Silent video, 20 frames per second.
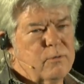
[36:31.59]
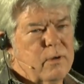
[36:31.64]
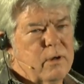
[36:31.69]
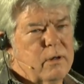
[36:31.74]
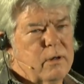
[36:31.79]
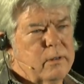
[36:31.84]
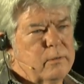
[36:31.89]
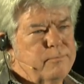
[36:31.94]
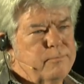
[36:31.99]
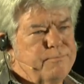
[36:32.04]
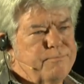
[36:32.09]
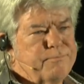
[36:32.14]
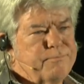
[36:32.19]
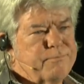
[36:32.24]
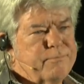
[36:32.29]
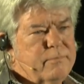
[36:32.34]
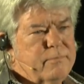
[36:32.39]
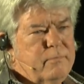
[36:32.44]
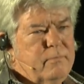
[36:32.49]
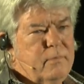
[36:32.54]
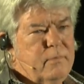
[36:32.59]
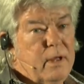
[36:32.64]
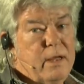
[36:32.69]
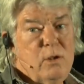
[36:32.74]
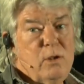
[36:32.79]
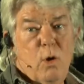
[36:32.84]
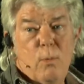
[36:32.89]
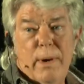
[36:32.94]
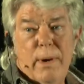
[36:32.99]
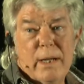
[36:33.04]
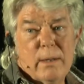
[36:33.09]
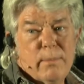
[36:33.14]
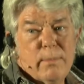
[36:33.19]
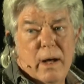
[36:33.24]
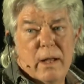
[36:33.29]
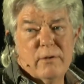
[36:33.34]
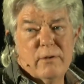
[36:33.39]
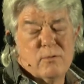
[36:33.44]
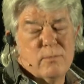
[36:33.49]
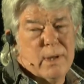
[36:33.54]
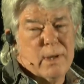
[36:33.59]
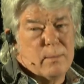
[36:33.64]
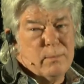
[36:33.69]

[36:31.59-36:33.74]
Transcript: and nobody bothers me.